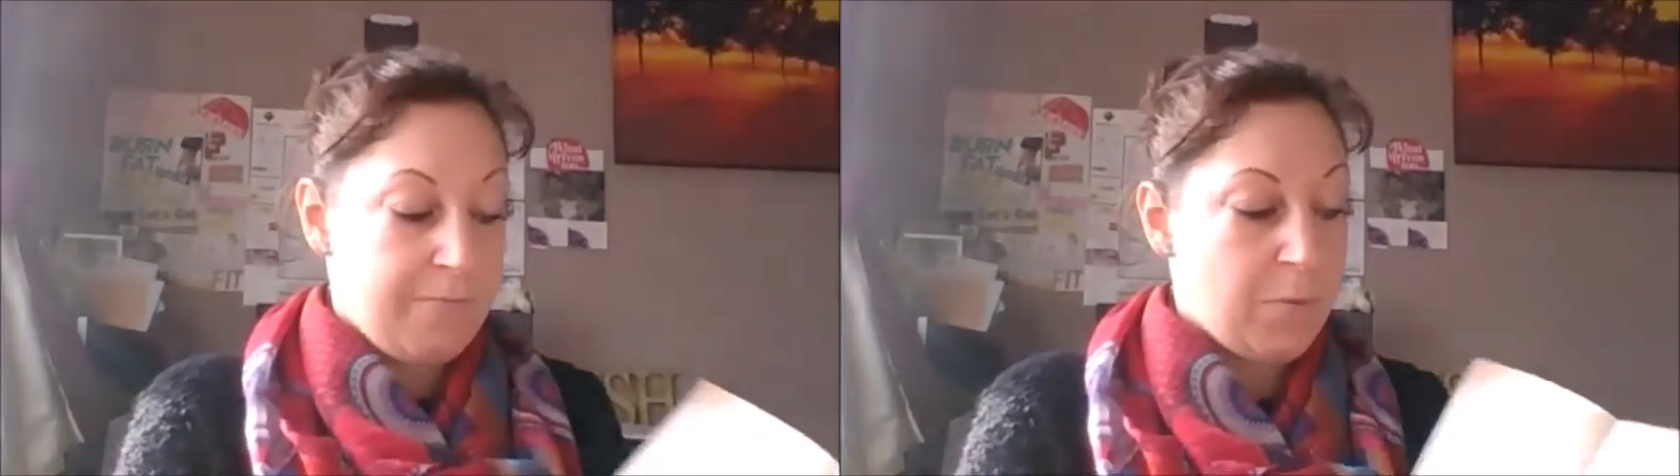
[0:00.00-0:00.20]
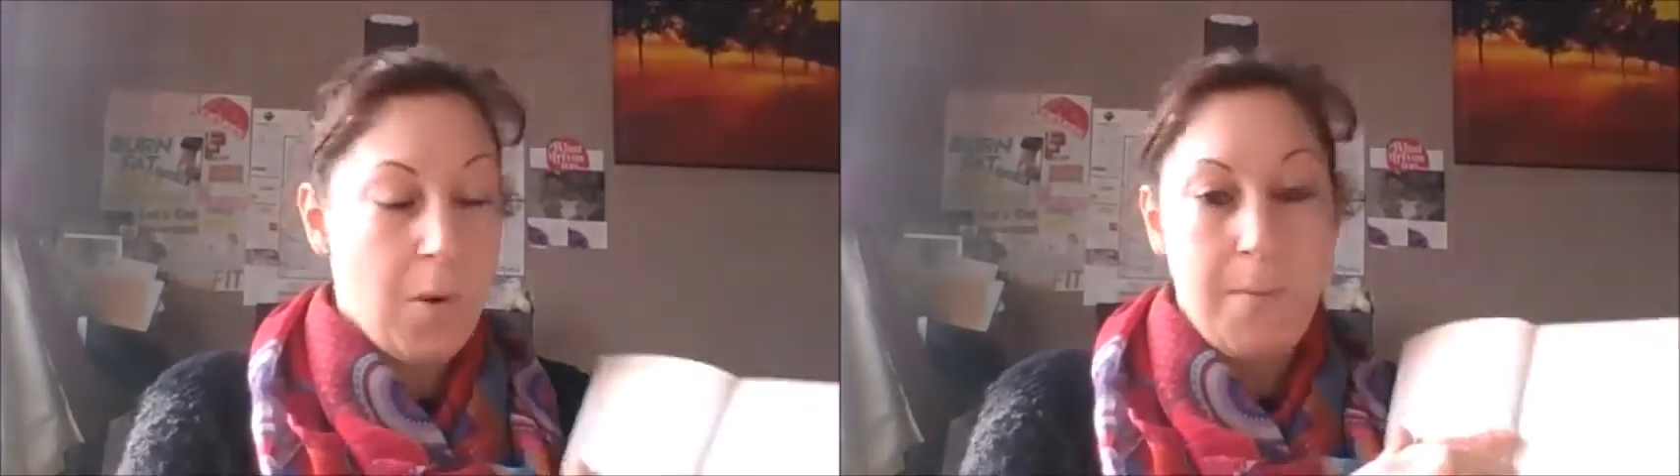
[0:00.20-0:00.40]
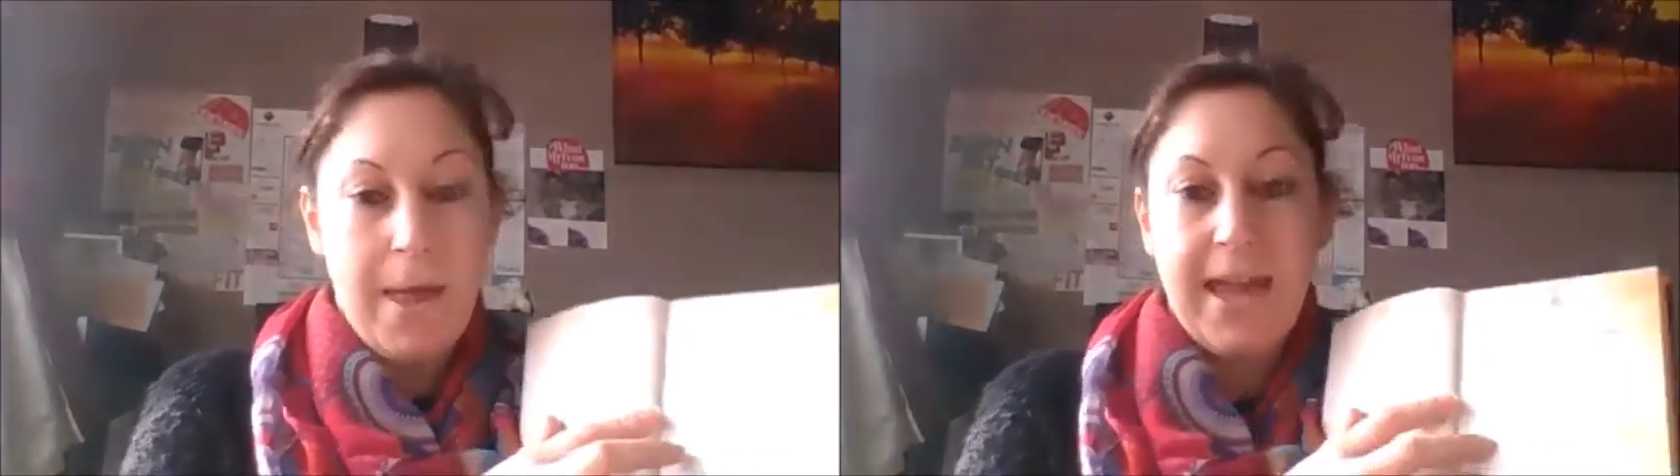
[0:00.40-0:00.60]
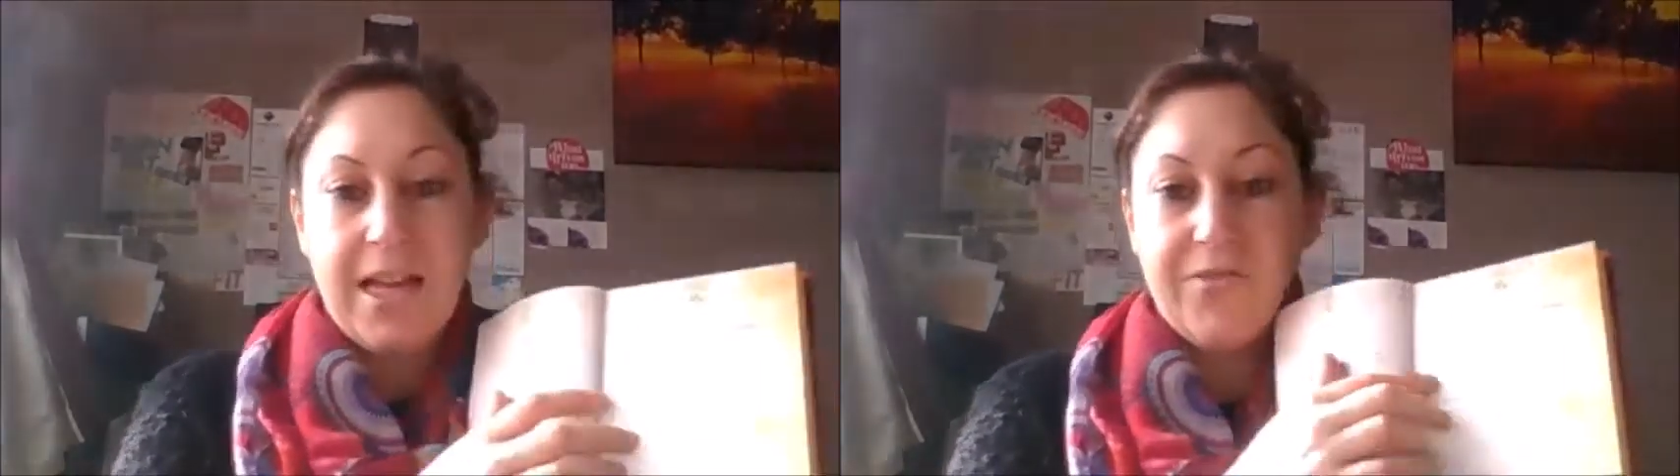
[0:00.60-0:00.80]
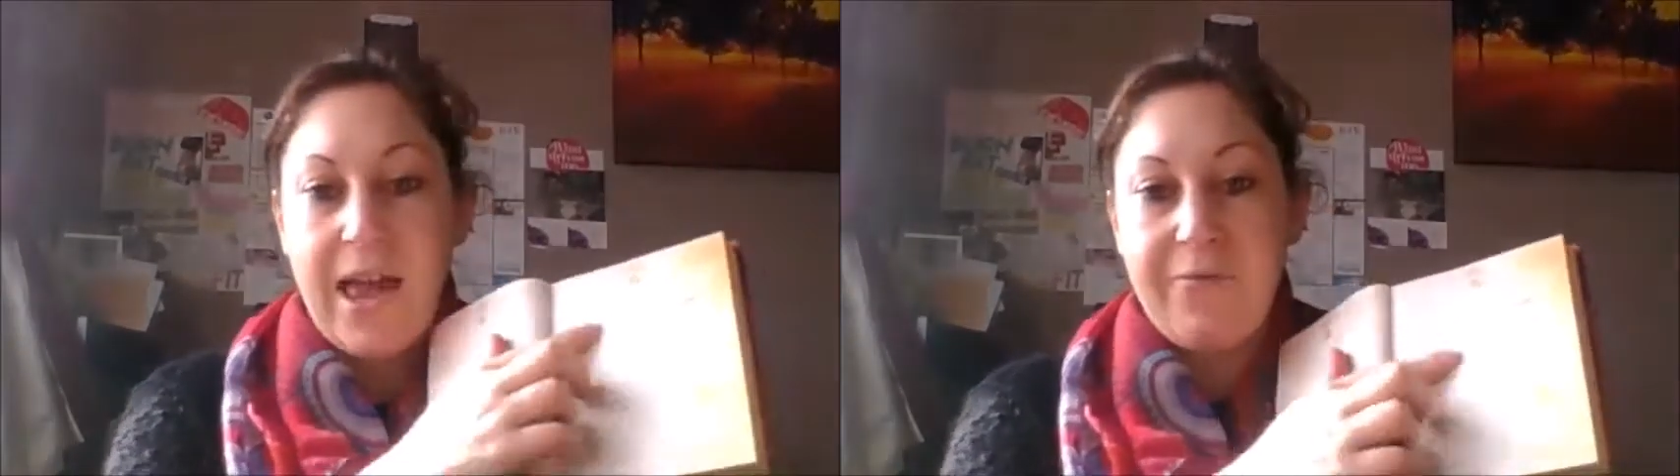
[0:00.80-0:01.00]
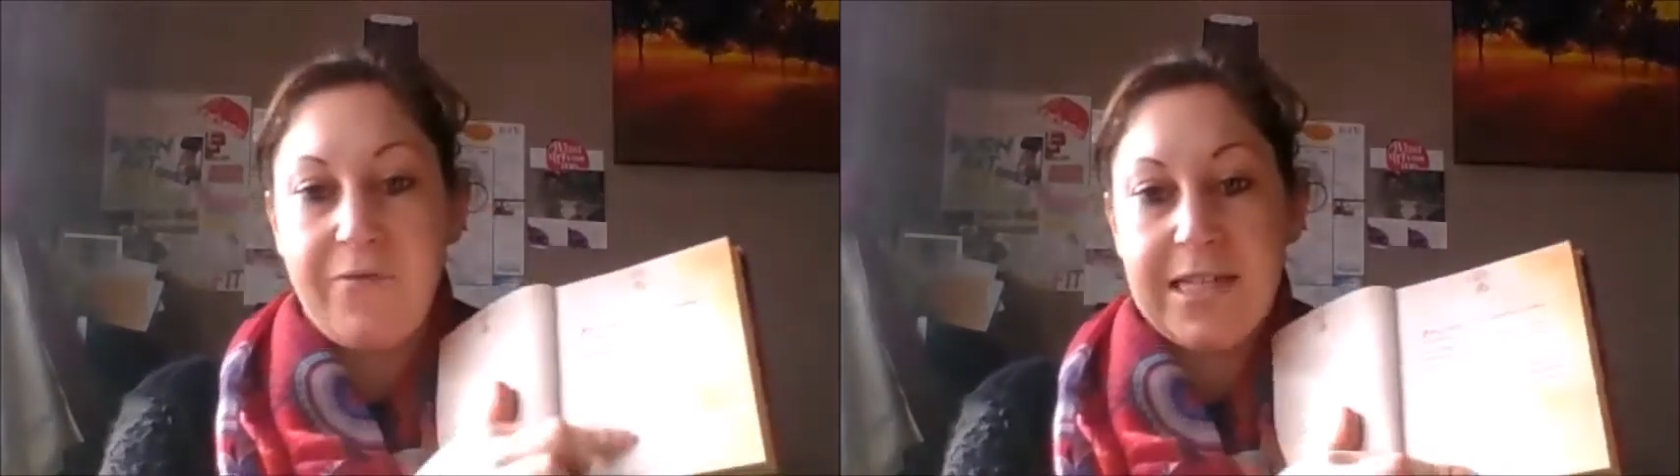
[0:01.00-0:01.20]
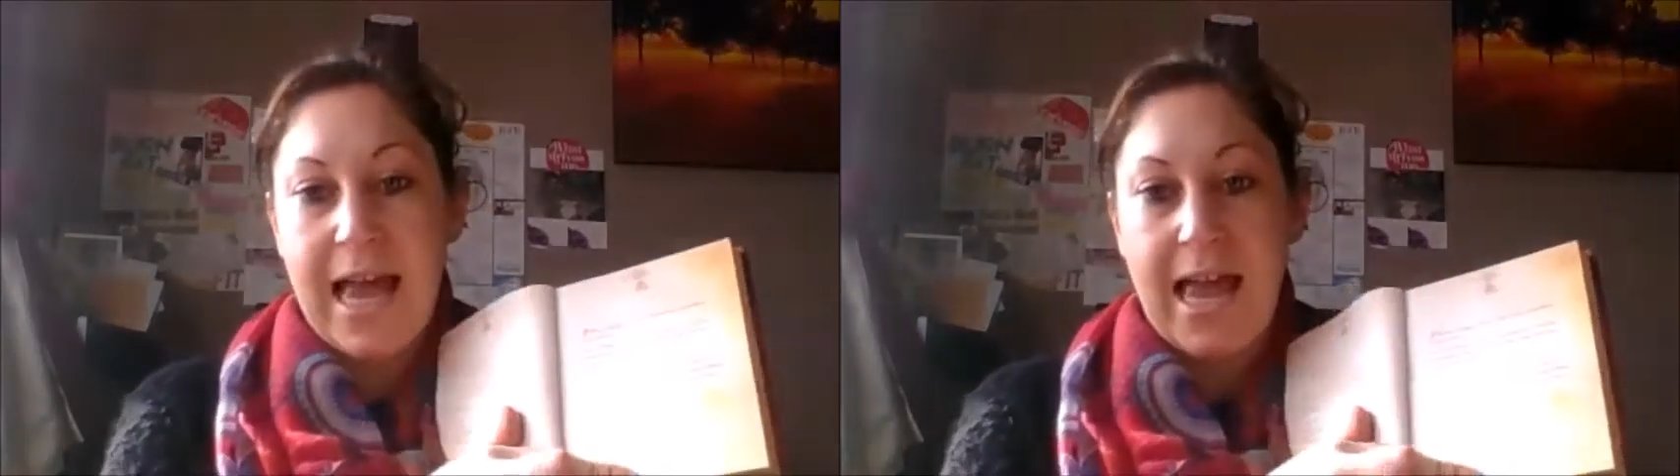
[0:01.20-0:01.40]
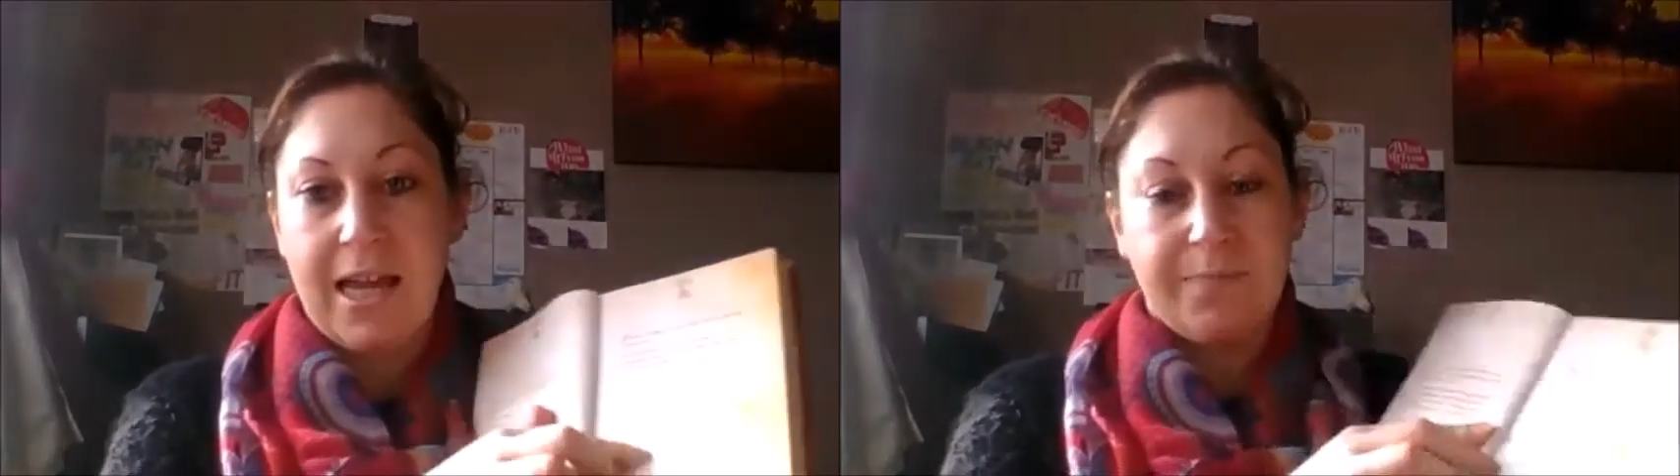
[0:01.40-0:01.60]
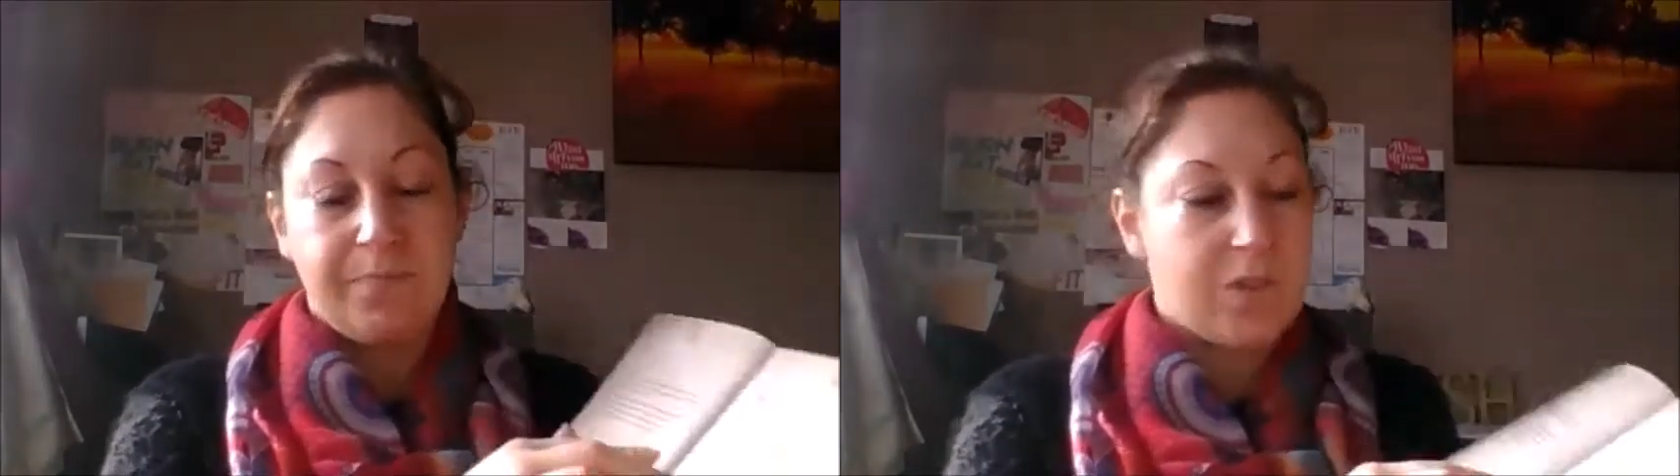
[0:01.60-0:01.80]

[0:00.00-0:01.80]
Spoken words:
one page for every day.